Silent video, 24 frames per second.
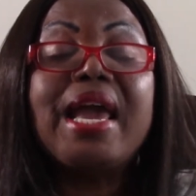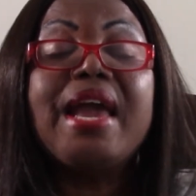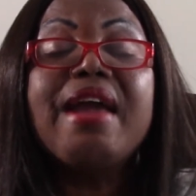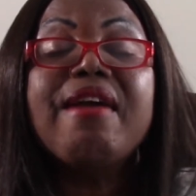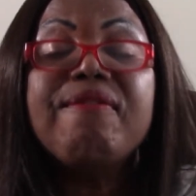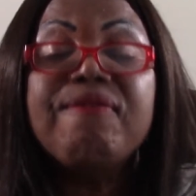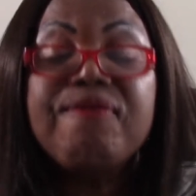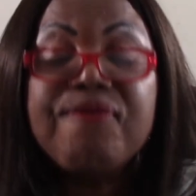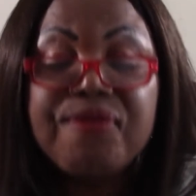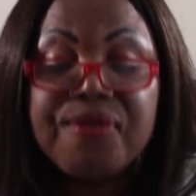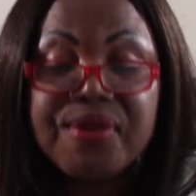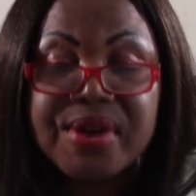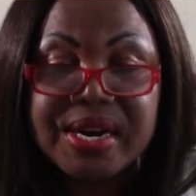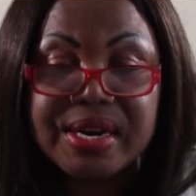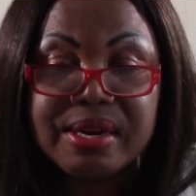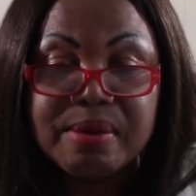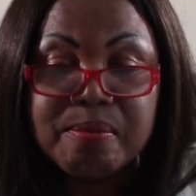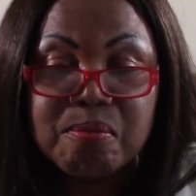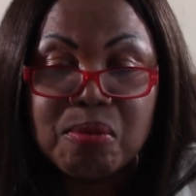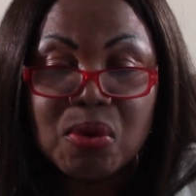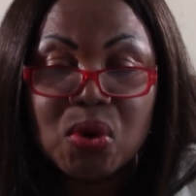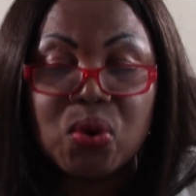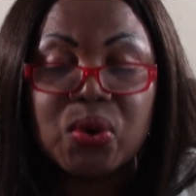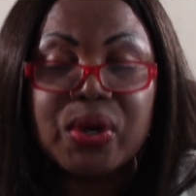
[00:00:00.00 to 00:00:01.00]
Every
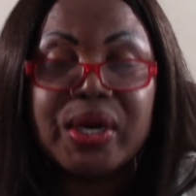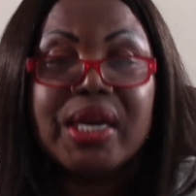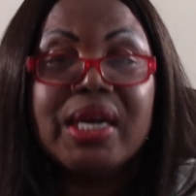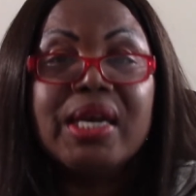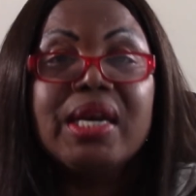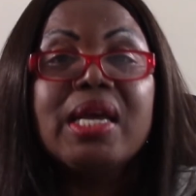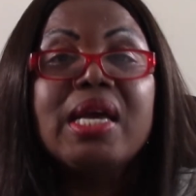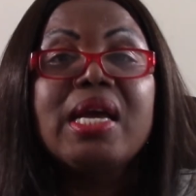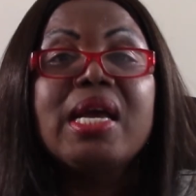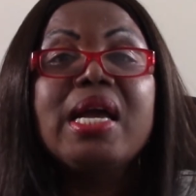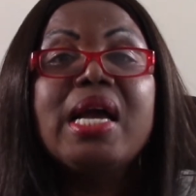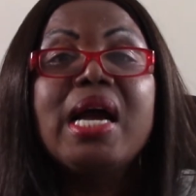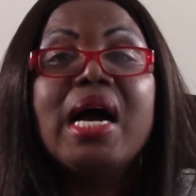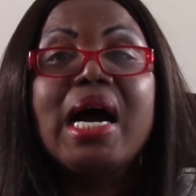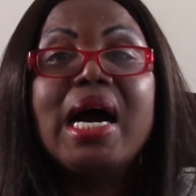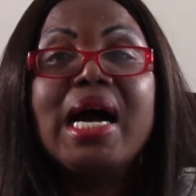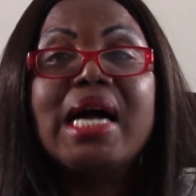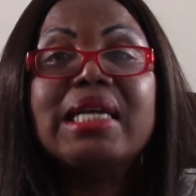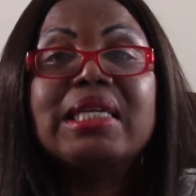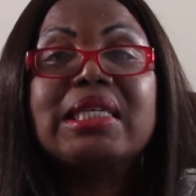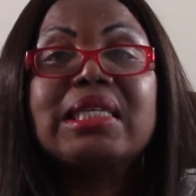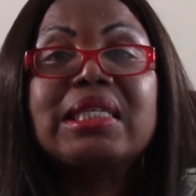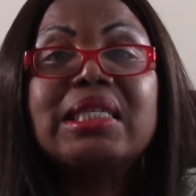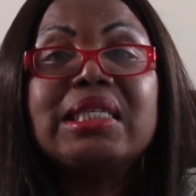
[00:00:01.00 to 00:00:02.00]
morning,
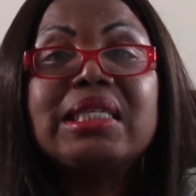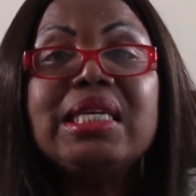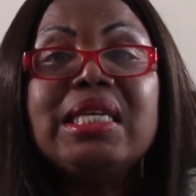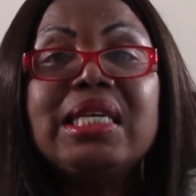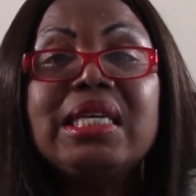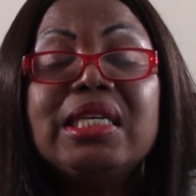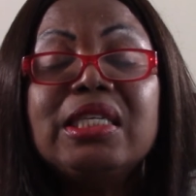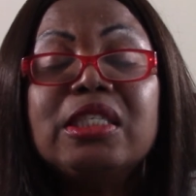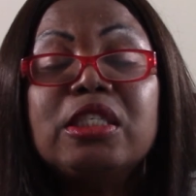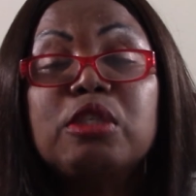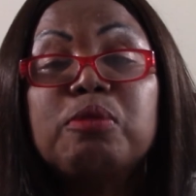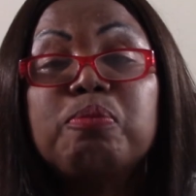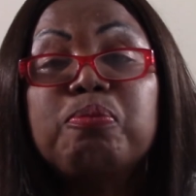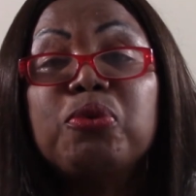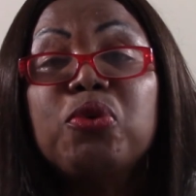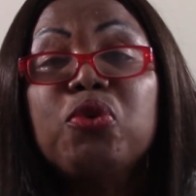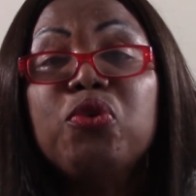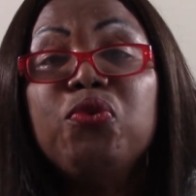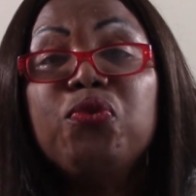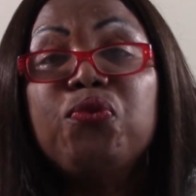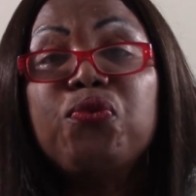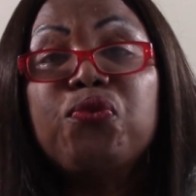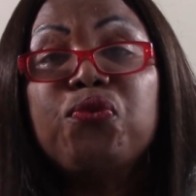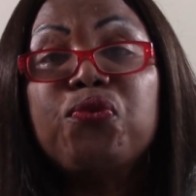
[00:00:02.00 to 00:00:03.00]
a
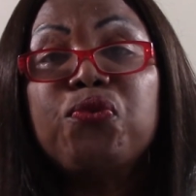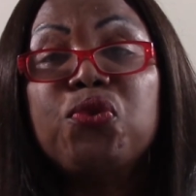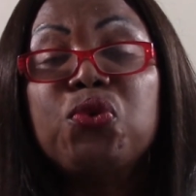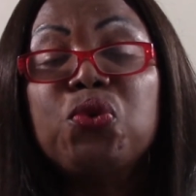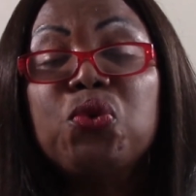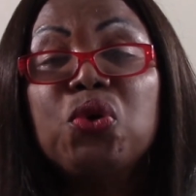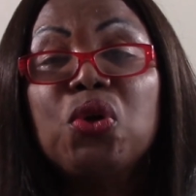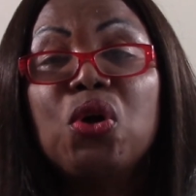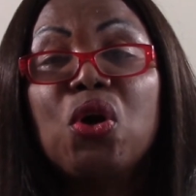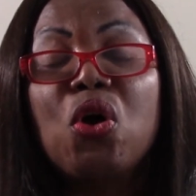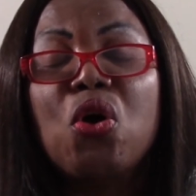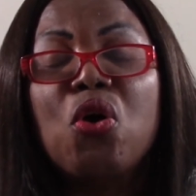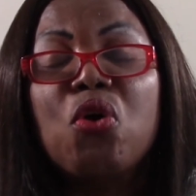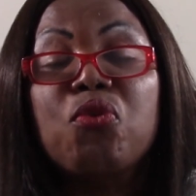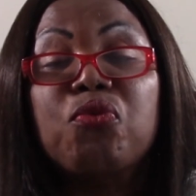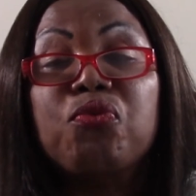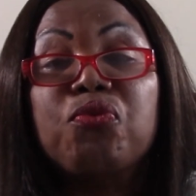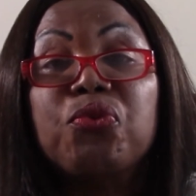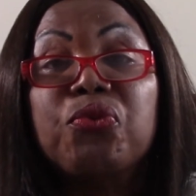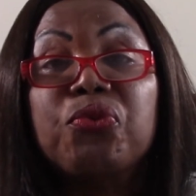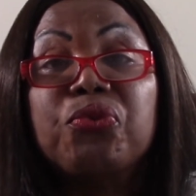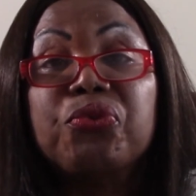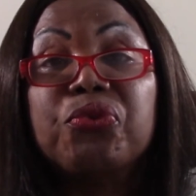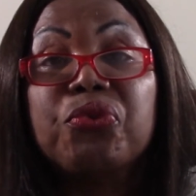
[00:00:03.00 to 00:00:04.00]
teaspoonful
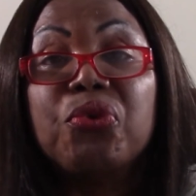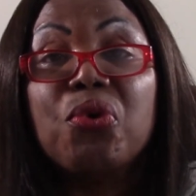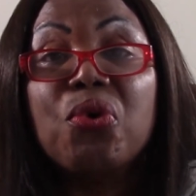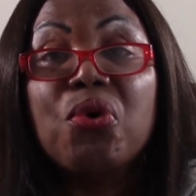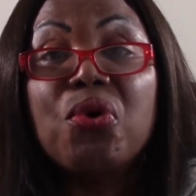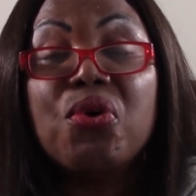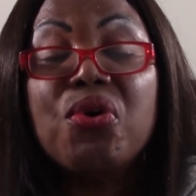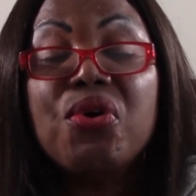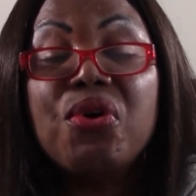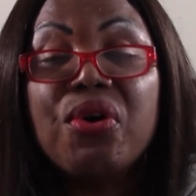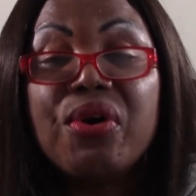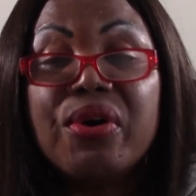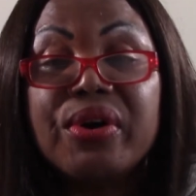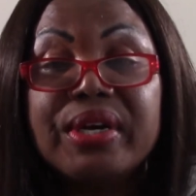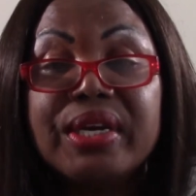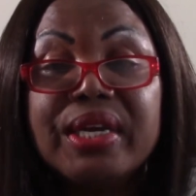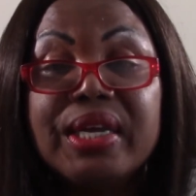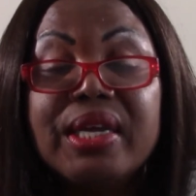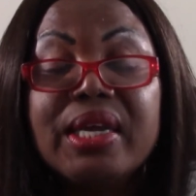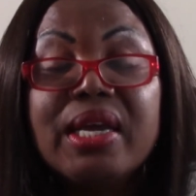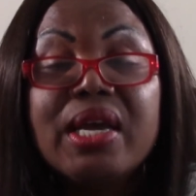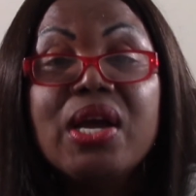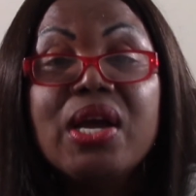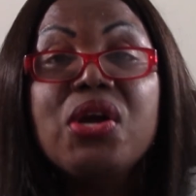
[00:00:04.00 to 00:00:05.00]
of raw
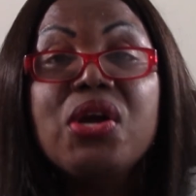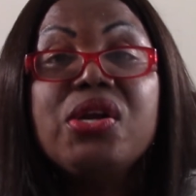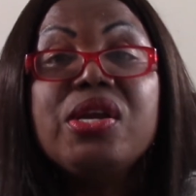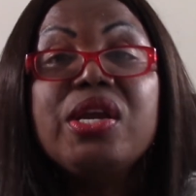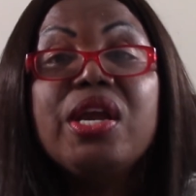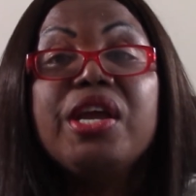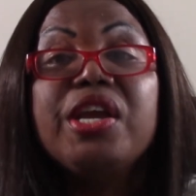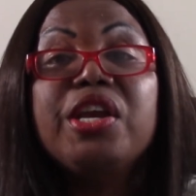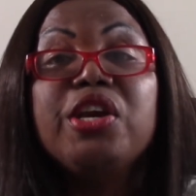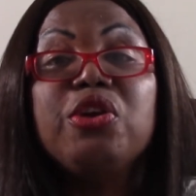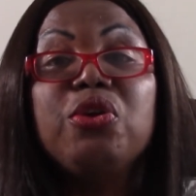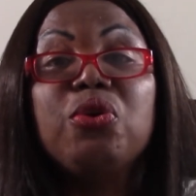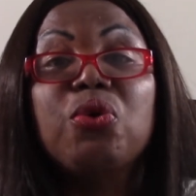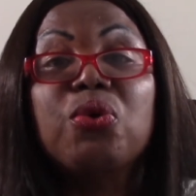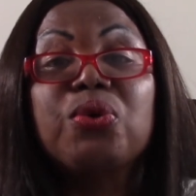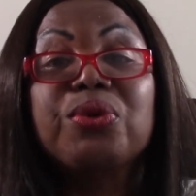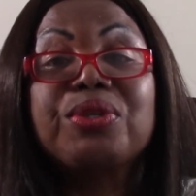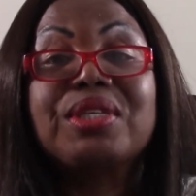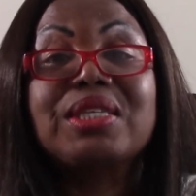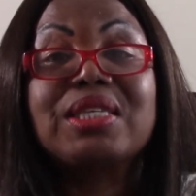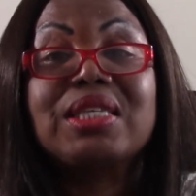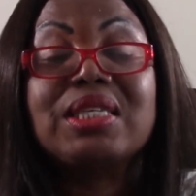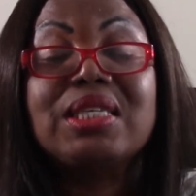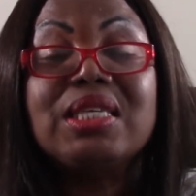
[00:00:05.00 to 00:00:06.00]
honey in your
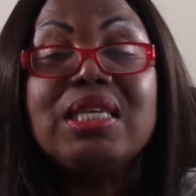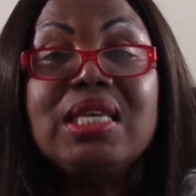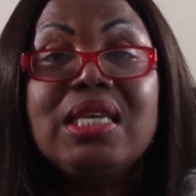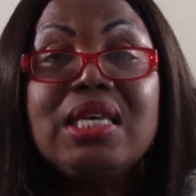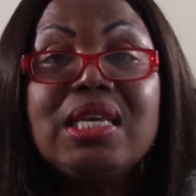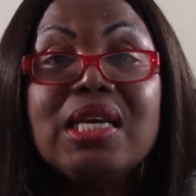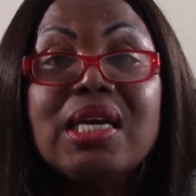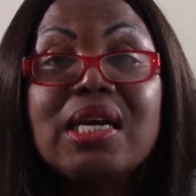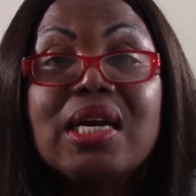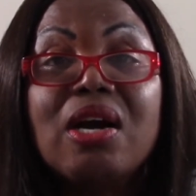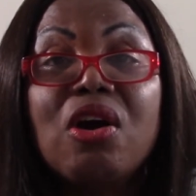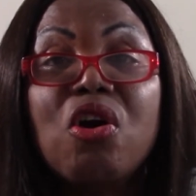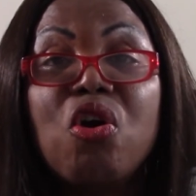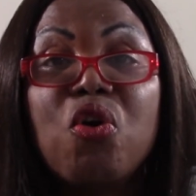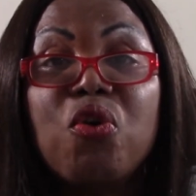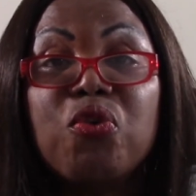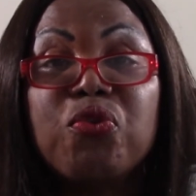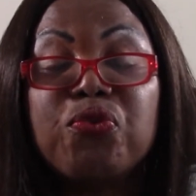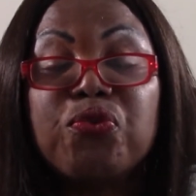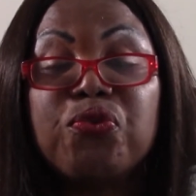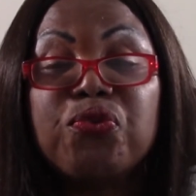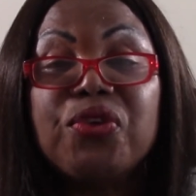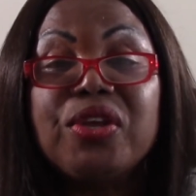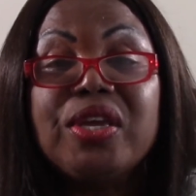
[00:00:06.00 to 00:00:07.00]
tea,
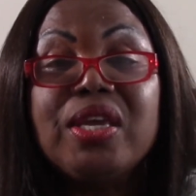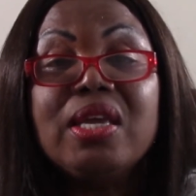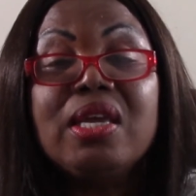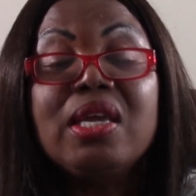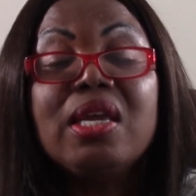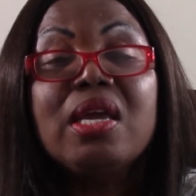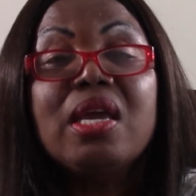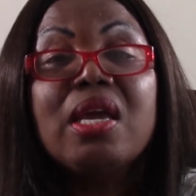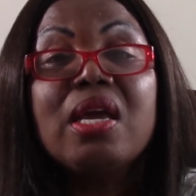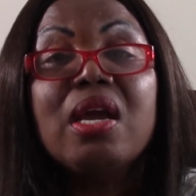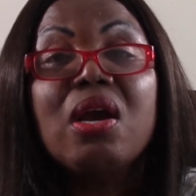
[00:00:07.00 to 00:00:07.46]
coffee,